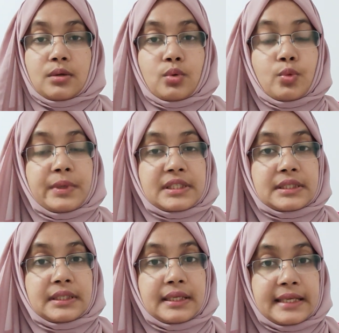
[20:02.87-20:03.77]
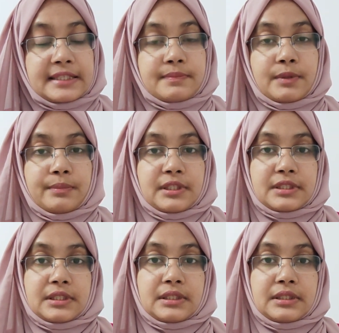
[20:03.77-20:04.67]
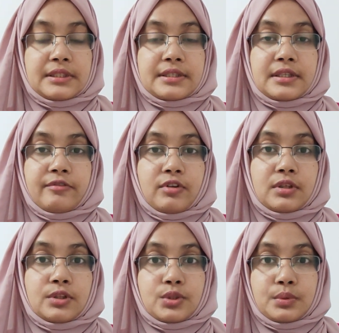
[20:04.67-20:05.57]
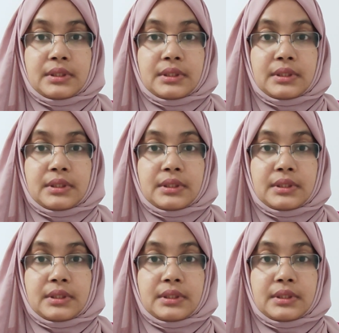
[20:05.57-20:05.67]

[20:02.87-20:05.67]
occupational asthma patient is referred